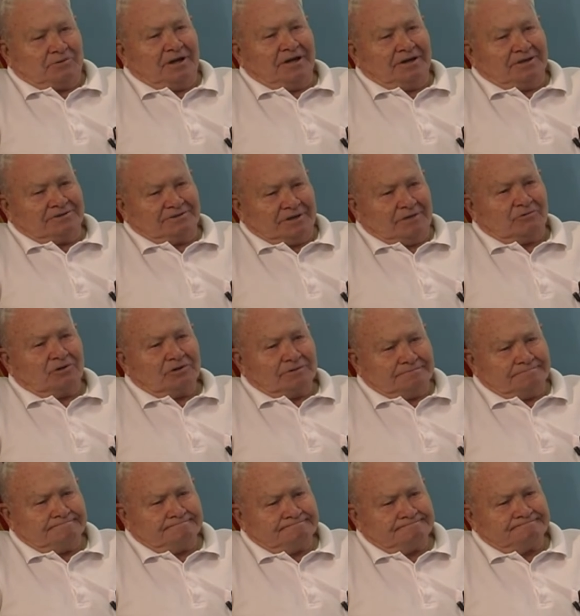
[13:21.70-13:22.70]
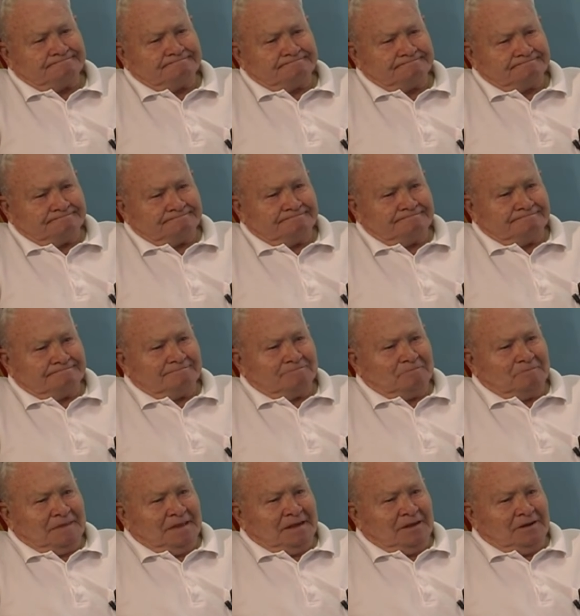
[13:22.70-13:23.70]
spring and summer. Mm-hmm. What did you do after
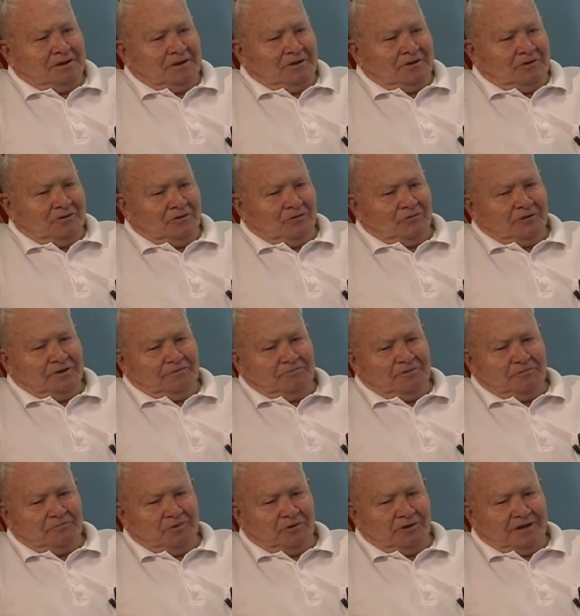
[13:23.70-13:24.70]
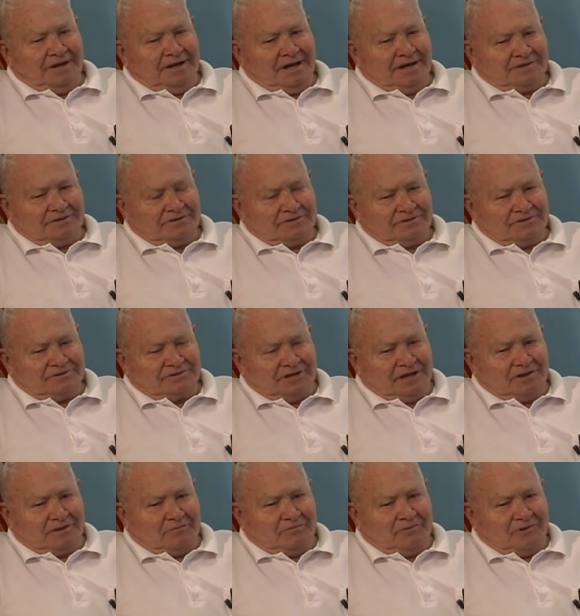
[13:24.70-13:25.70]
that, Calvin? Well, we deployed down to the
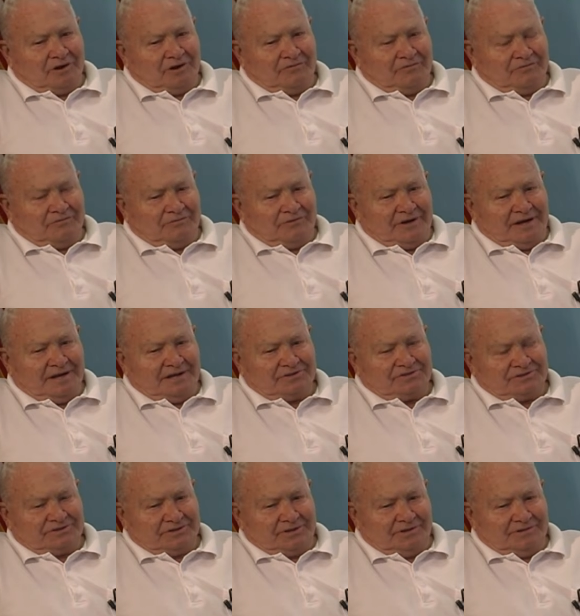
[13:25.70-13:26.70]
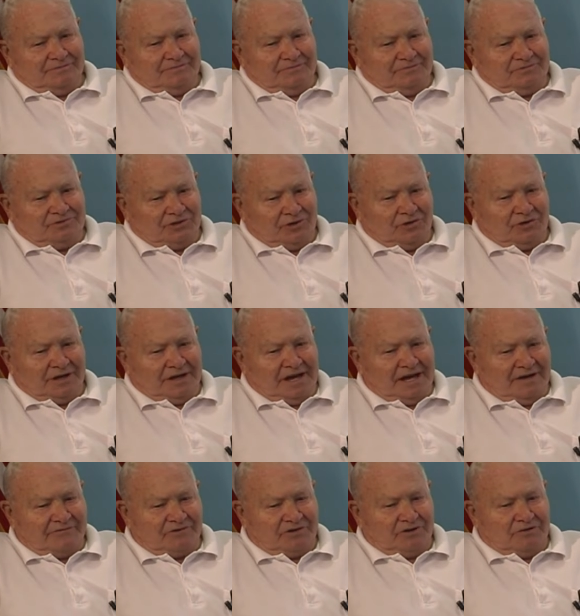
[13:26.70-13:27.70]
southern part of France uh,
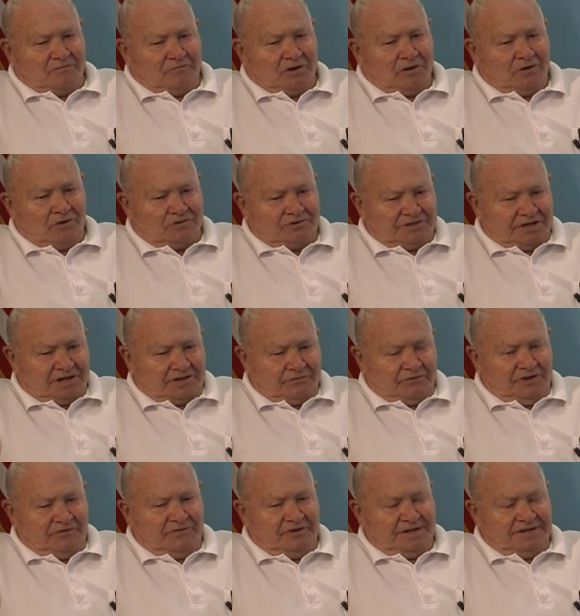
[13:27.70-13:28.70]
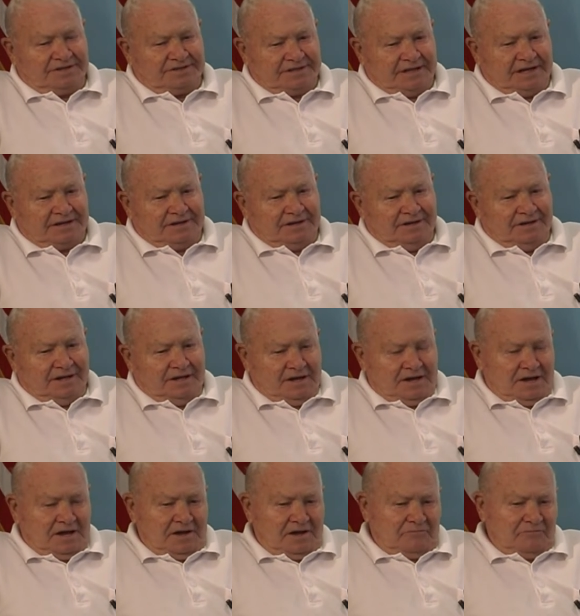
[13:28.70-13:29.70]
shortly after the Bulge, after we finished that
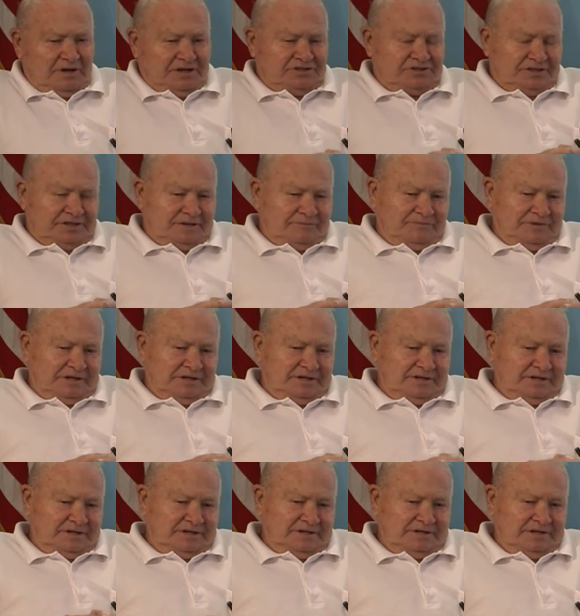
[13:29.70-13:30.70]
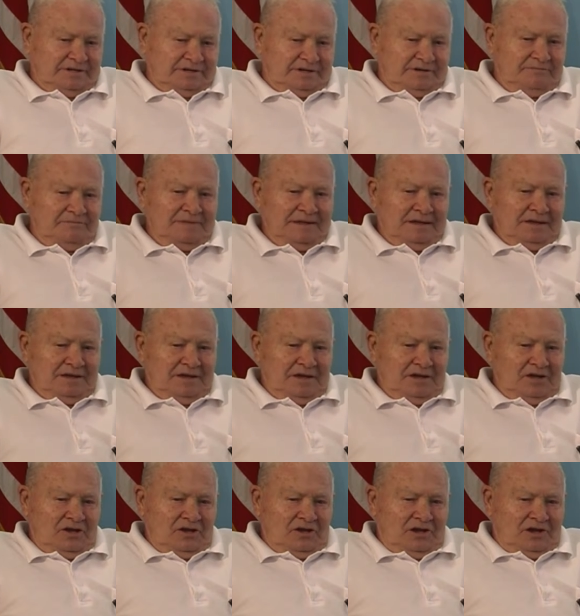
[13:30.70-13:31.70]
mission up there. And uh,
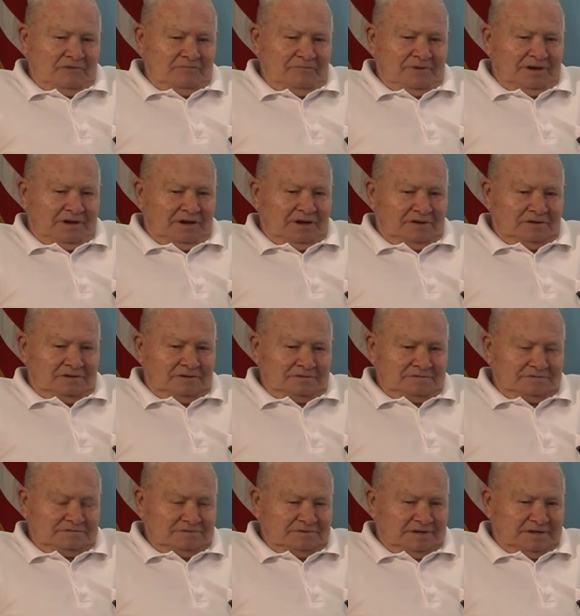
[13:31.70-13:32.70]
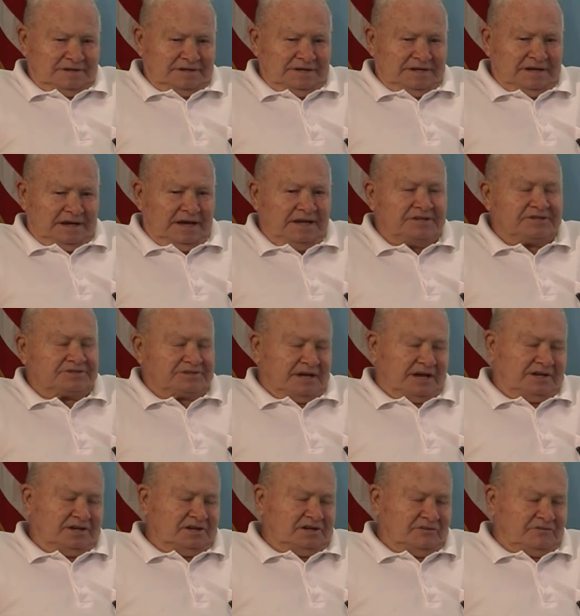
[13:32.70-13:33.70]
being in the
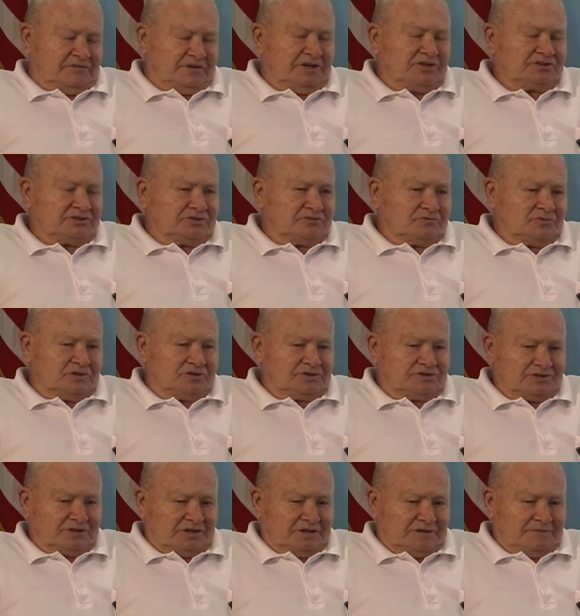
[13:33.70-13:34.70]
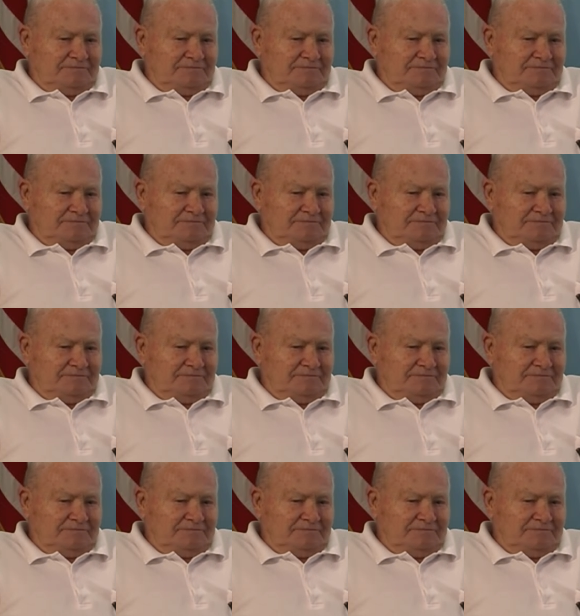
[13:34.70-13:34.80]
82nd Division was